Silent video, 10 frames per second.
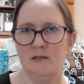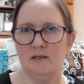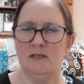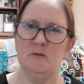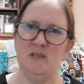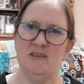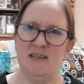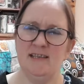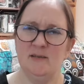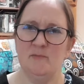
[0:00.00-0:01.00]
You know when you
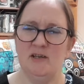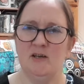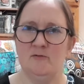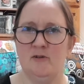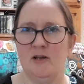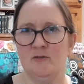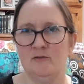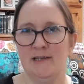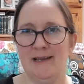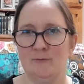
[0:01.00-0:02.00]
say something over and over
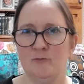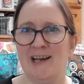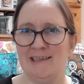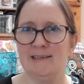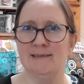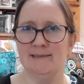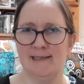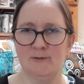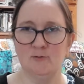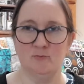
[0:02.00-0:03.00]
and now raglan
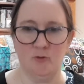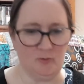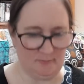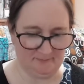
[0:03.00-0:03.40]
sounds wrong?